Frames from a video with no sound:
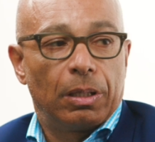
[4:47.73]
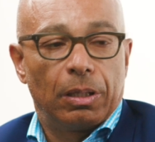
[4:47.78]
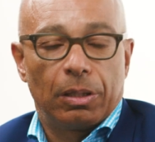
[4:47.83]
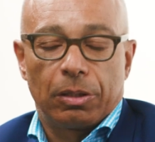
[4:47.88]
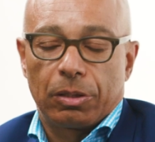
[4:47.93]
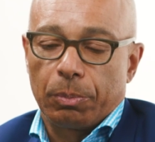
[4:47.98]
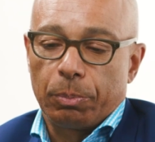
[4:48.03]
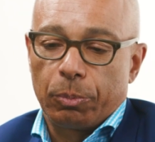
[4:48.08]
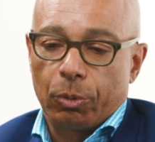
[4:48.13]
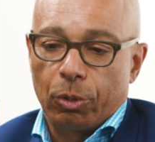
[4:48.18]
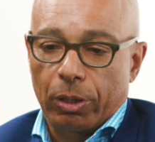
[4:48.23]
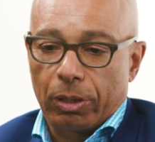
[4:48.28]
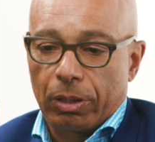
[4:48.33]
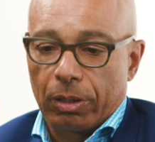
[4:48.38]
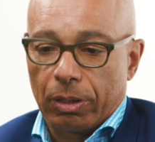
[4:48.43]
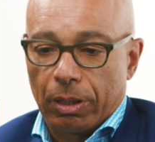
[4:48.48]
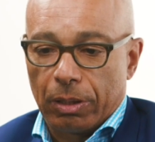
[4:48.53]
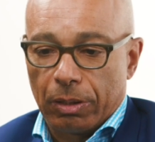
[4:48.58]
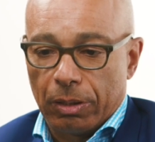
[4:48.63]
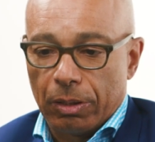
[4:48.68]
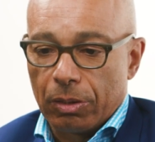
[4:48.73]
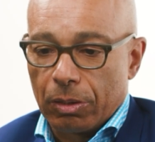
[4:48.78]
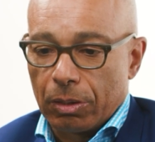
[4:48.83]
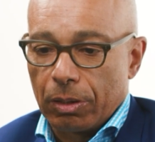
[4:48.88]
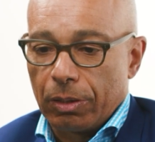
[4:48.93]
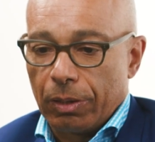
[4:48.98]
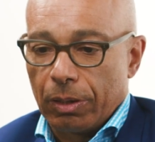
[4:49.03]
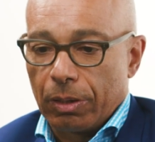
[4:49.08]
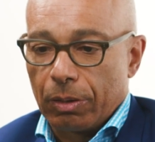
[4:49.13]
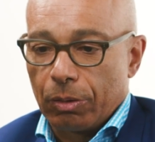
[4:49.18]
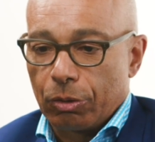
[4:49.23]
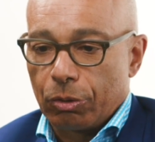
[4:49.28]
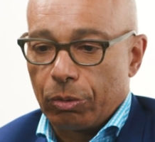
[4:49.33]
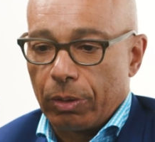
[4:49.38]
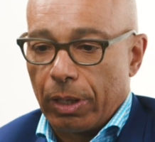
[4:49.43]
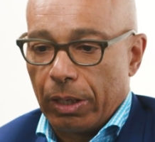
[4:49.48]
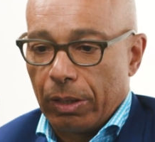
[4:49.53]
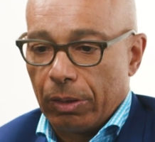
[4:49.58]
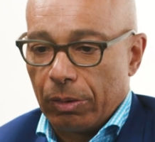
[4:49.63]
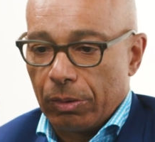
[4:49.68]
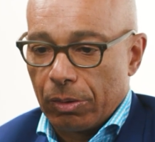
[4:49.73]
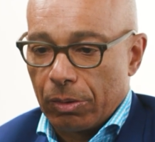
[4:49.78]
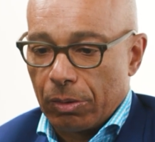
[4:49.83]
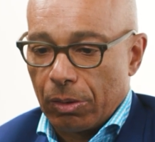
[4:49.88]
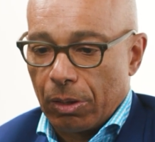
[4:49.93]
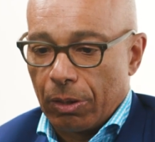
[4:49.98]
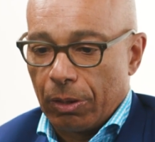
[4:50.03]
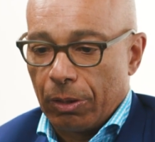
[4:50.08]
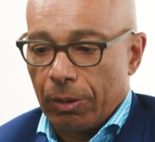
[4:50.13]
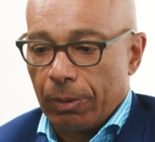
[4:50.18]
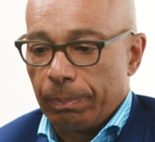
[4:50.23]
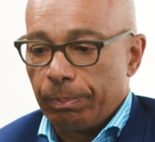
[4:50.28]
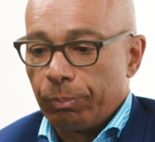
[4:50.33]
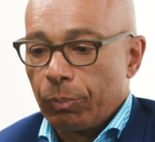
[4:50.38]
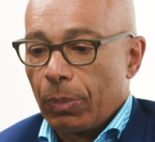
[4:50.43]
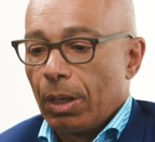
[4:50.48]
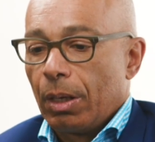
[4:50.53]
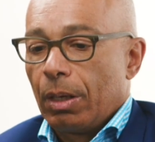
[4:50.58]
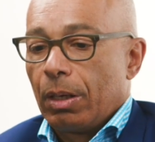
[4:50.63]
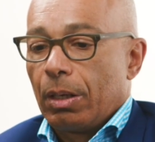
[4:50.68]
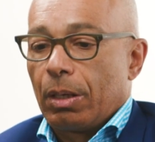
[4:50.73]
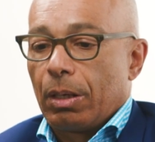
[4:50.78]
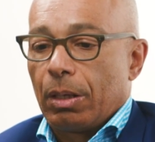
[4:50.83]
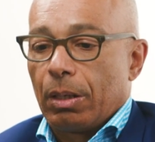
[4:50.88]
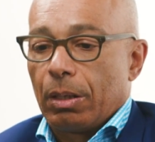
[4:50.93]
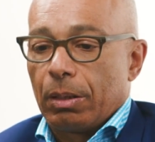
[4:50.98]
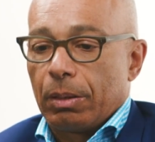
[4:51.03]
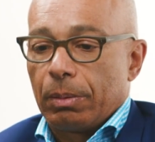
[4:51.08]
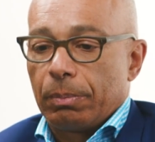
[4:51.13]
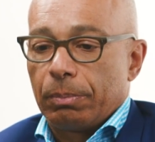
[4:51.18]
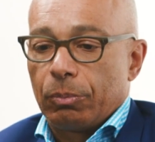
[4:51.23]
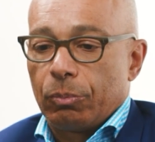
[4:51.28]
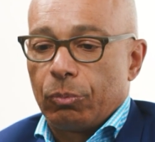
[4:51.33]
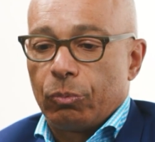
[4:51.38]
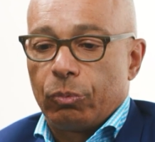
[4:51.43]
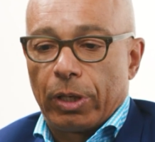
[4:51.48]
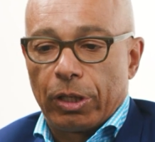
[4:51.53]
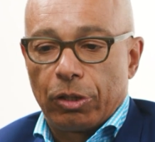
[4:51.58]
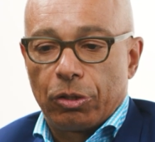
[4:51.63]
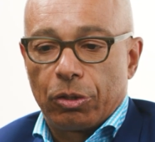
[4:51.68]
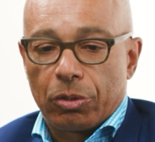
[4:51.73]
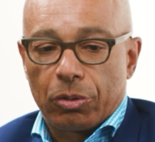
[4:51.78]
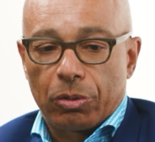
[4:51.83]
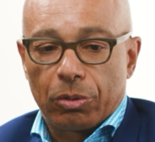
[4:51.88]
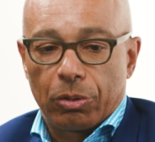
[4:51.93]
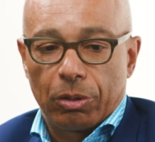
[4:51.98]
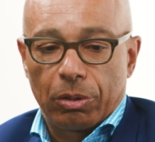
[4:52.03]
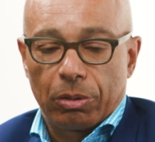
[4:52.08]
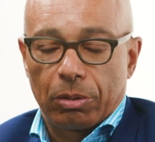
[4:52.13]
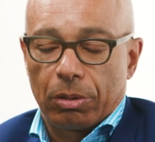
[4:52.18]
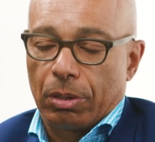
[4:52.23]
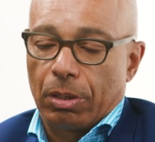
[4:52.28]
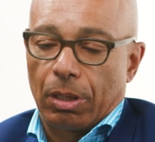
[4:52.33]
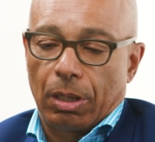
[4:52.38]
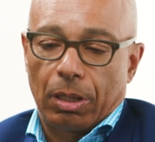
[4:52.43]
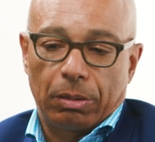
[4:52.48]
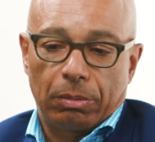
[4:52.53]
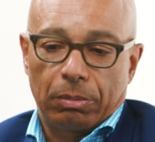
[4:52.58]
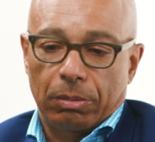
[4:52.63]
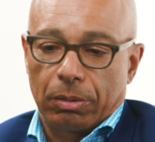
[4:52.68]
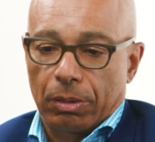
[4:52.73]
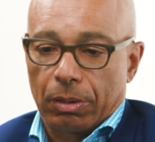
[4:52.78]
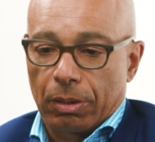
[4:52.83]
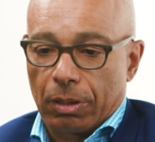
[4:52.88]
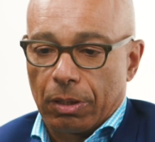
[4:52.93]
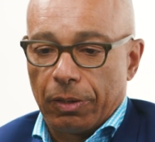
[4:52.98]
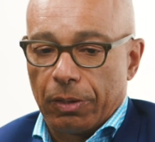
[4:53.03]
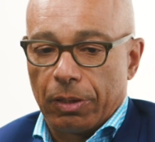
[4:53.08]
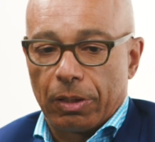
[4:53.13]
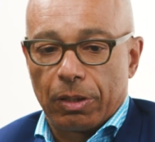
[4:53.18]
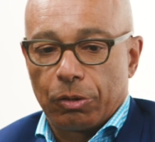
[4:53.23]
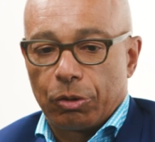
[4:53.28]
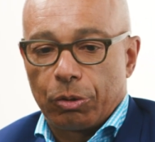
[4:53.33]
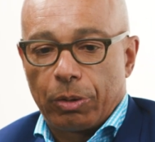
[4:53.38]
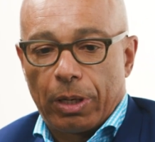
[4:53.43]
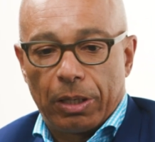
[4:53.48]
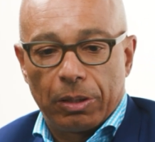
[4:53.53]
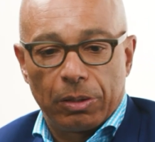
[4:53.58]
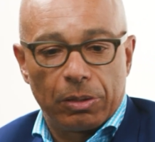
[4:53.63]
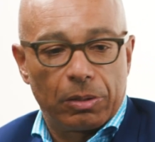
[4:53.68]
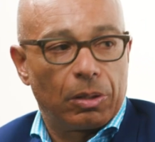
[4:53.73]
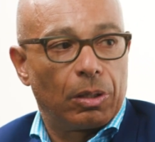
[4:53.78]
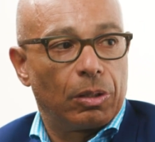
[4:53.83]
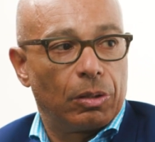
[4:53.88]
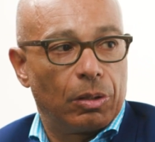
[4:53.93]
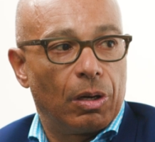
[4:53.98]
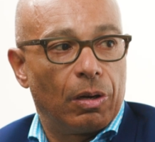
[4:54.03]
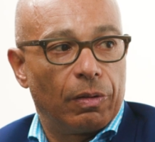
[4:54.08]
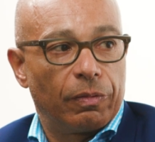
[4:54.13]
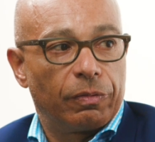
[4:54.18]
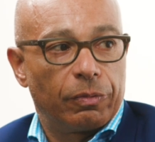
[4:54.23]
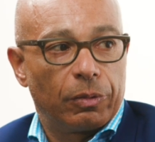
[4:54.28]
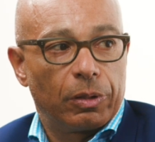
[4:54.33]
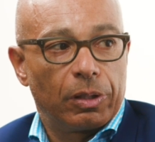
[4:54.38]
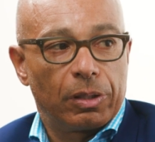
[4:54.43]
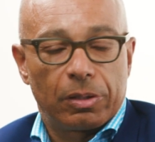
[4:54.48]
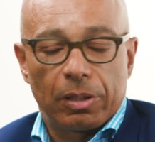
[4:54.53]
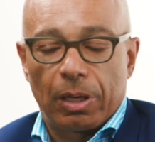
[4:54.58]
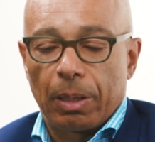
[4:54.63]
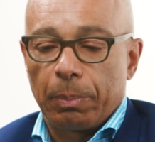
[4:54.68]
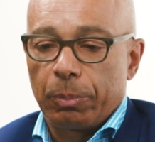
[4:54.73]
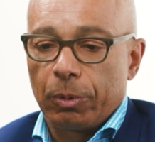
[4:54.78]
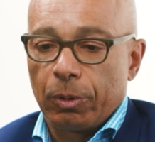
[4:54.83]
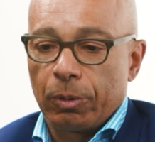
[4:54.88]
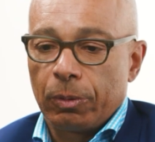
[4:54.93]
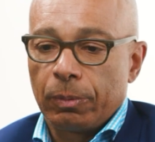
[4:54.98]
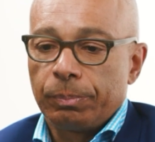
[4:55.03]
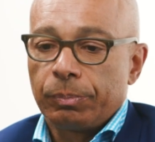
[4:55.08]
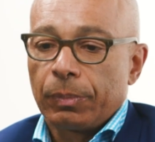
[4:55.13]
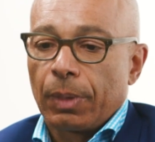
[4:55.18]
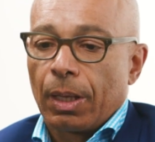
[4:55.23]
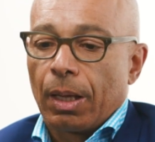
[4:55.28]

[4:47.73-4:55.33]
And it's important that these clinical trials are registered at clinicaltrials.gov, for example,